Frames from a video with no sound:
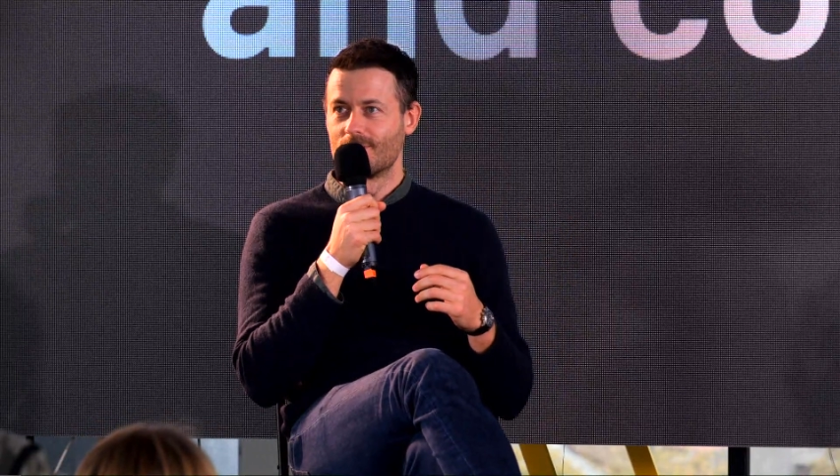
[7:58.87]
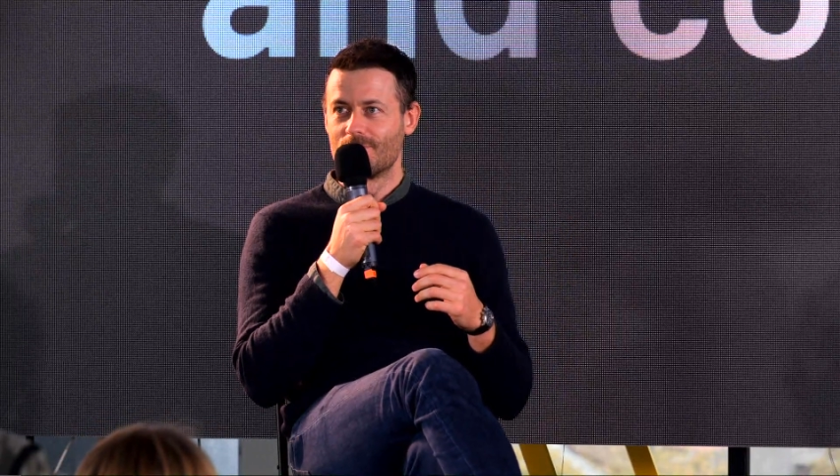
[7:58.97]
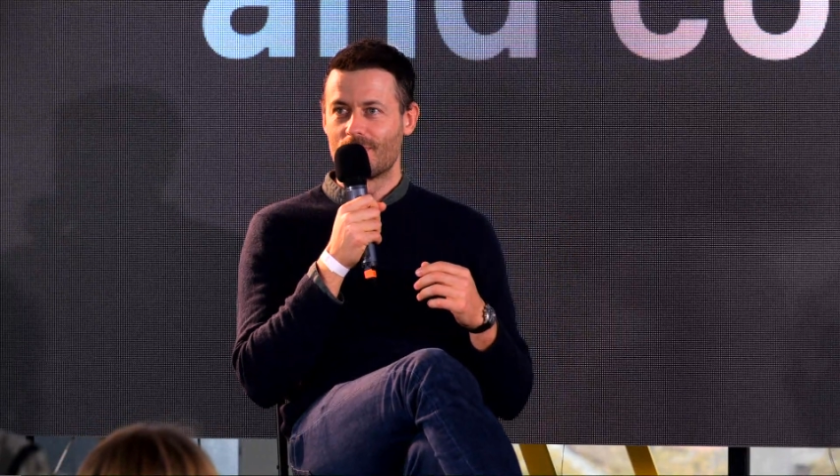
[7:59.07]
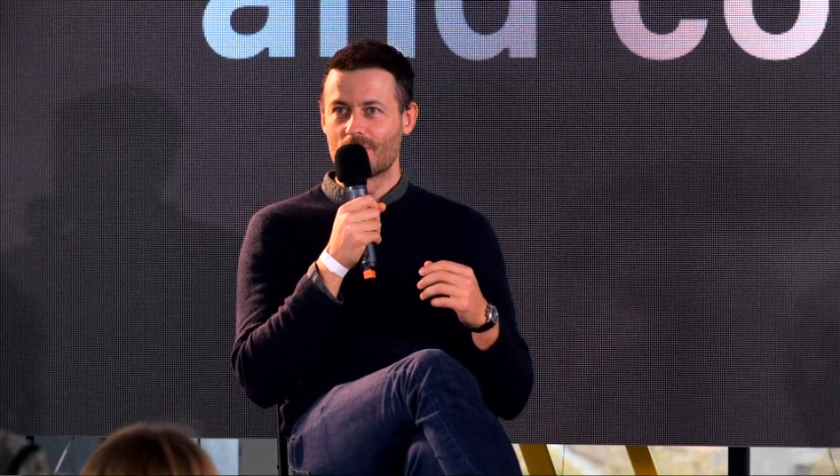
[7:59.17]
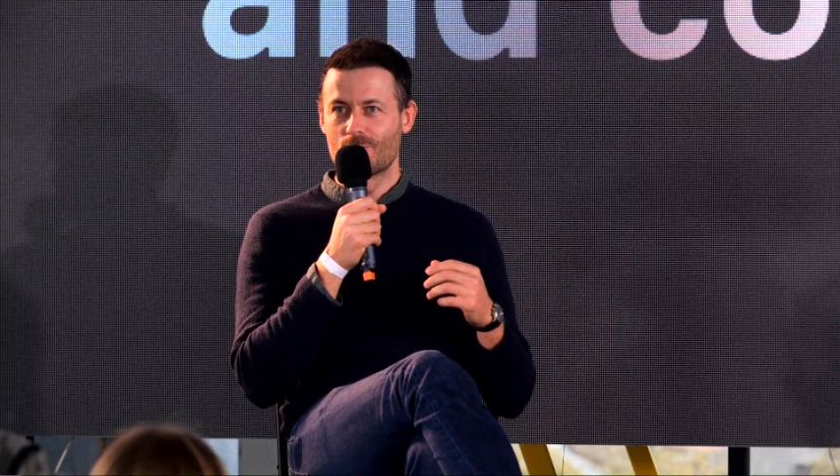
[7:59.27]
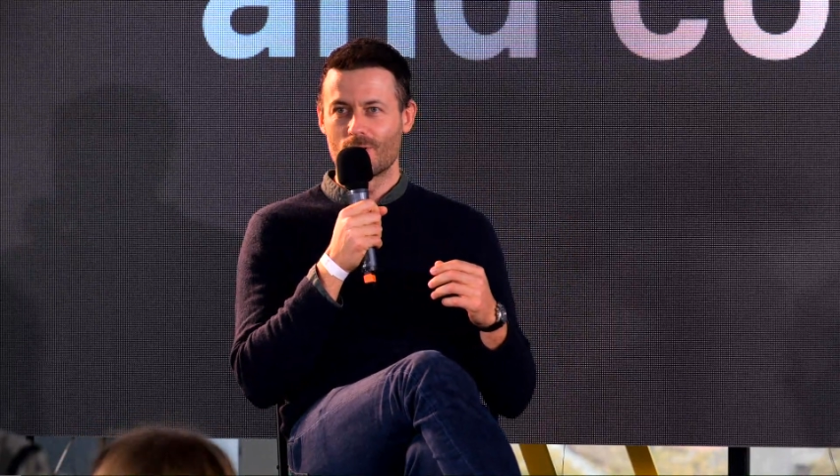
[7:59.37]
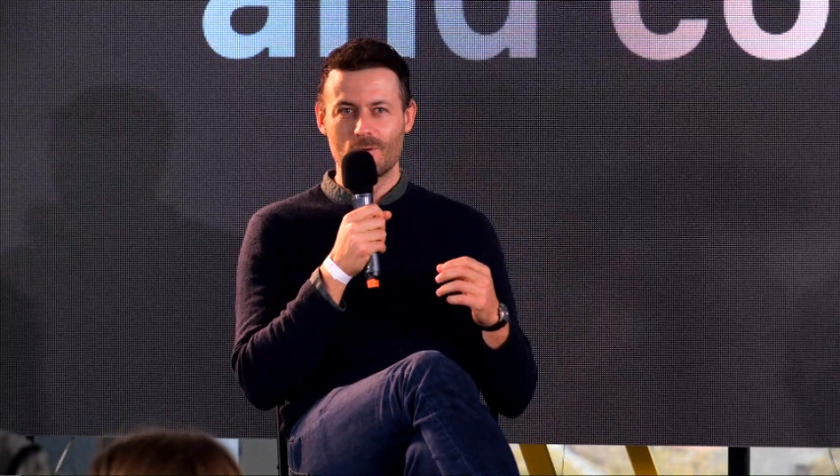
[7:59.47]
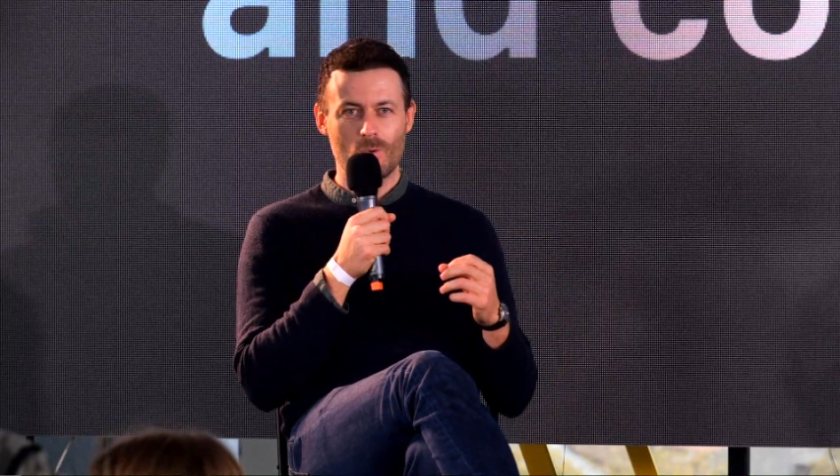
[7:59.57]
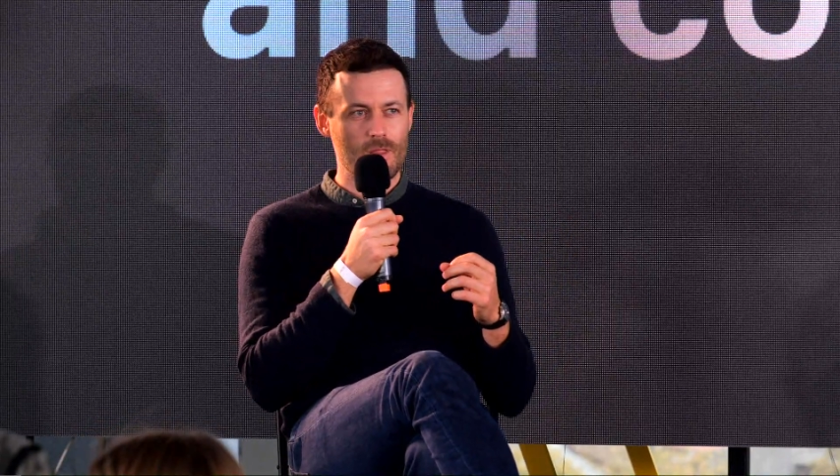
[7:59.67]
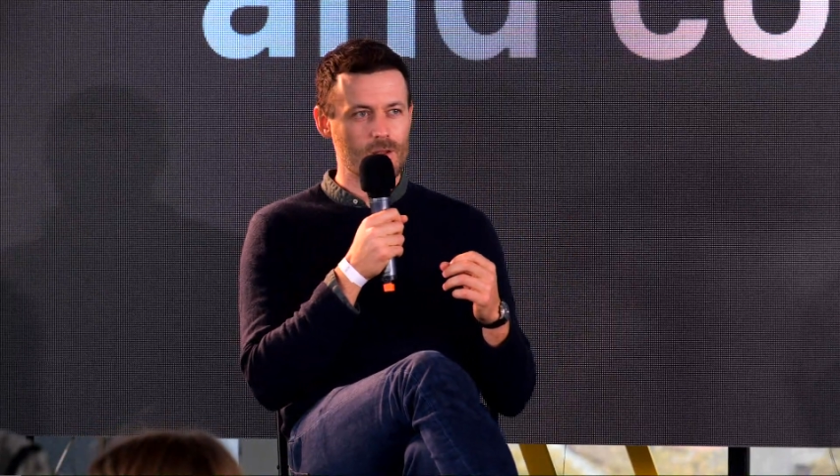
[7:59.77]
very gray
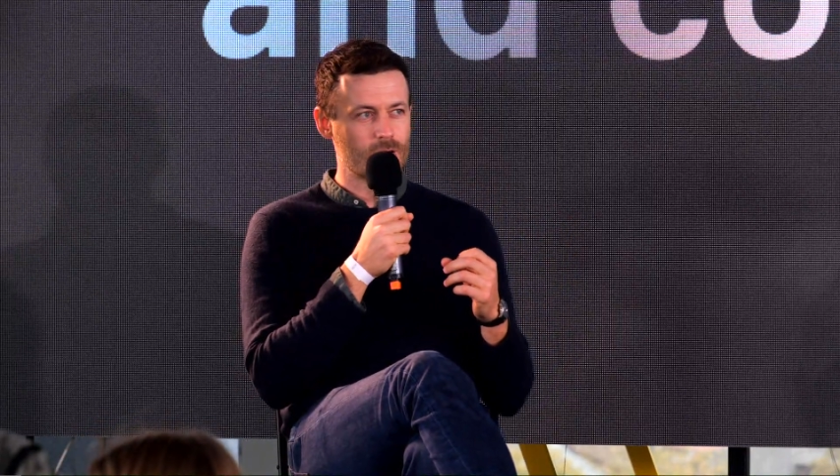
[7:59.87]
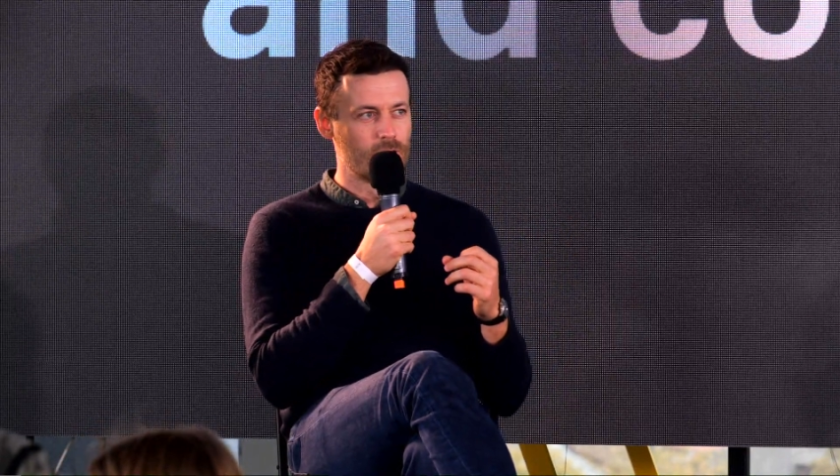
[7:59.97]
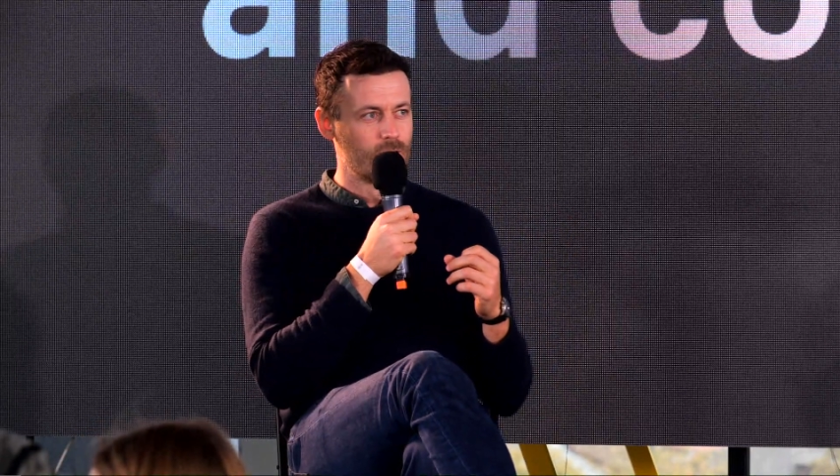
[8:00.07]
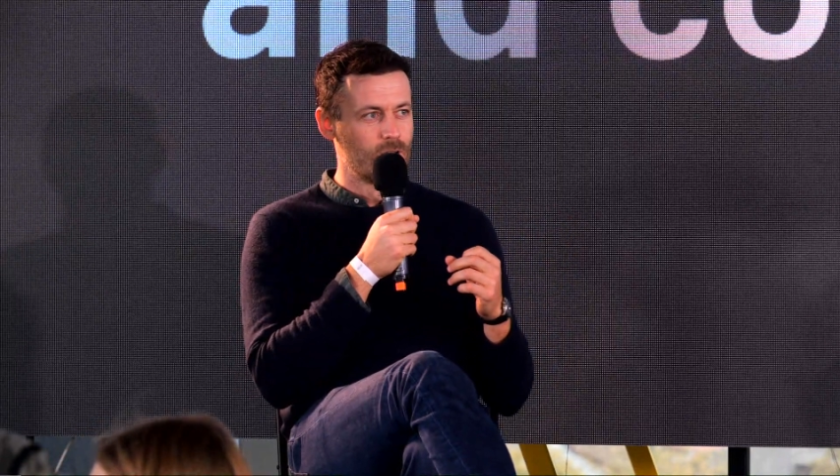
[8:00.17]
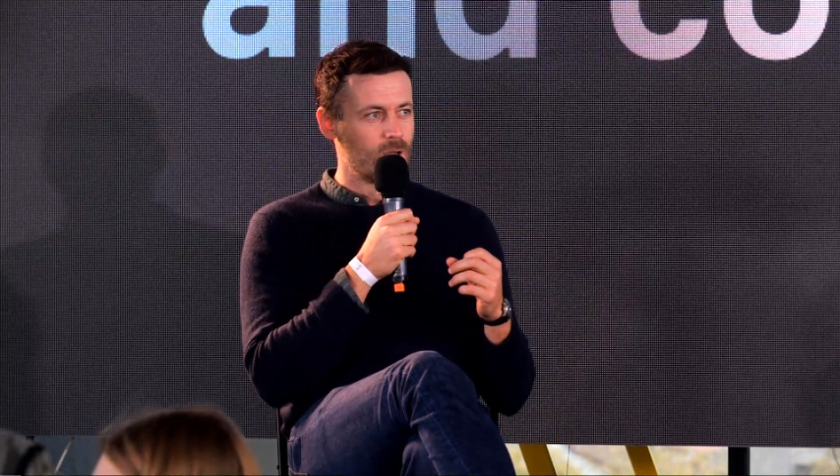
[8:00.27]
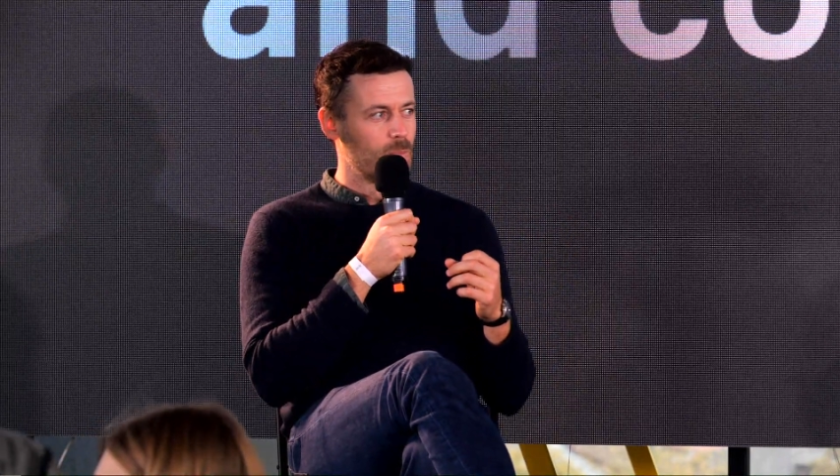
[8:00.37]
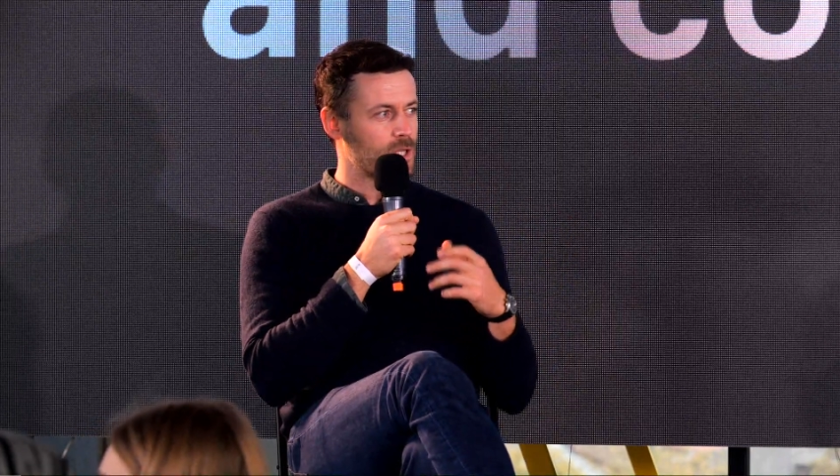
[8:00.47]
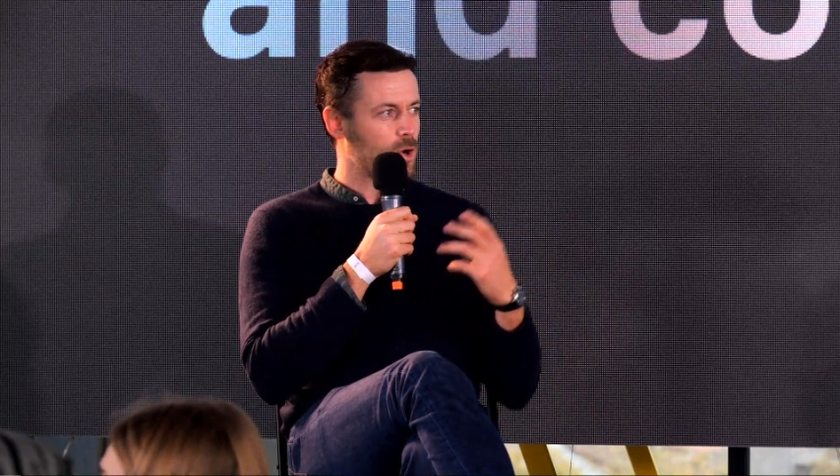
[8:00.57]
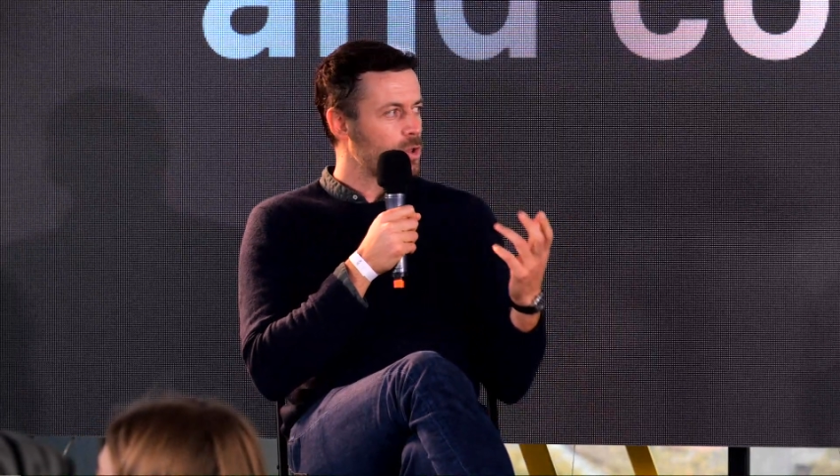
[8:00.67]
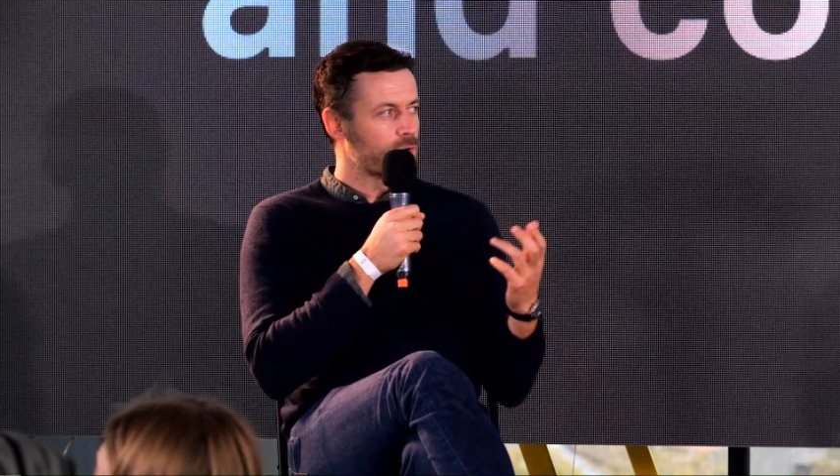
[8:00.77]
weather,
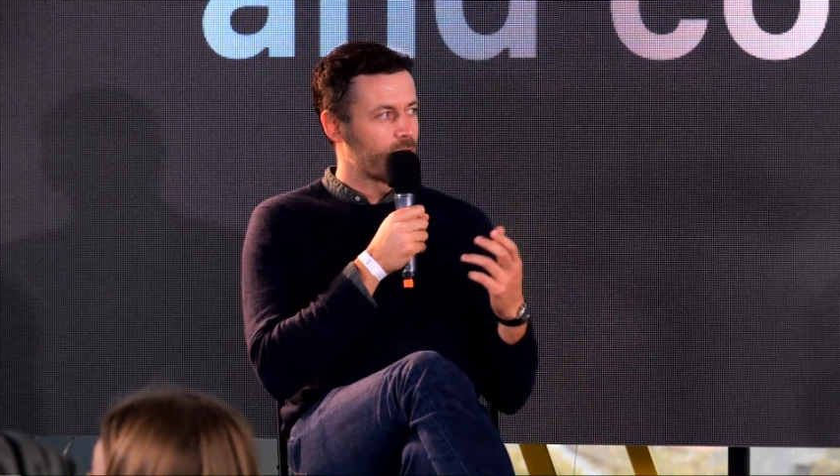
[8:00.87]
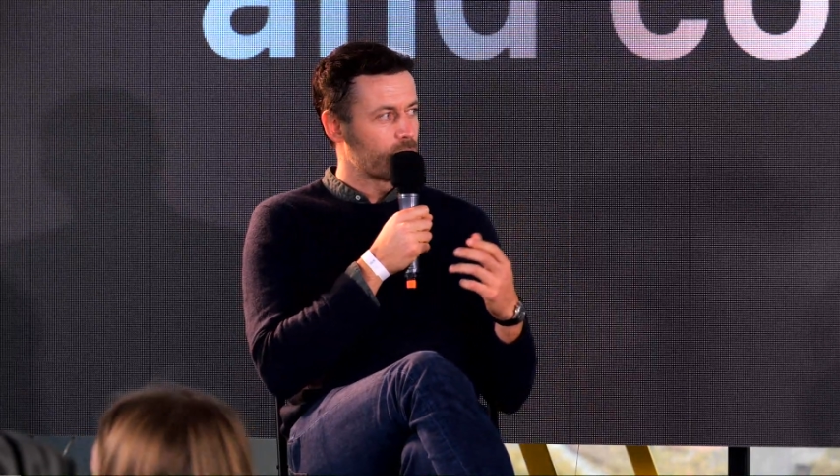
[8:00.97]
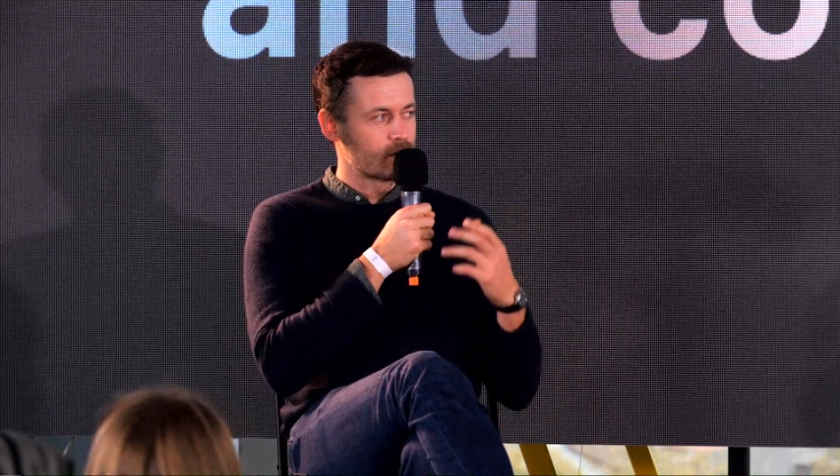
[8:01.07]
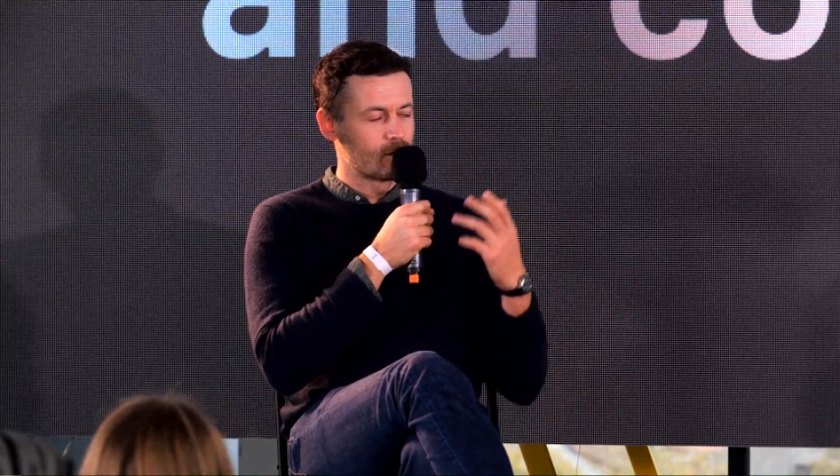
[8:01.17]
but all around.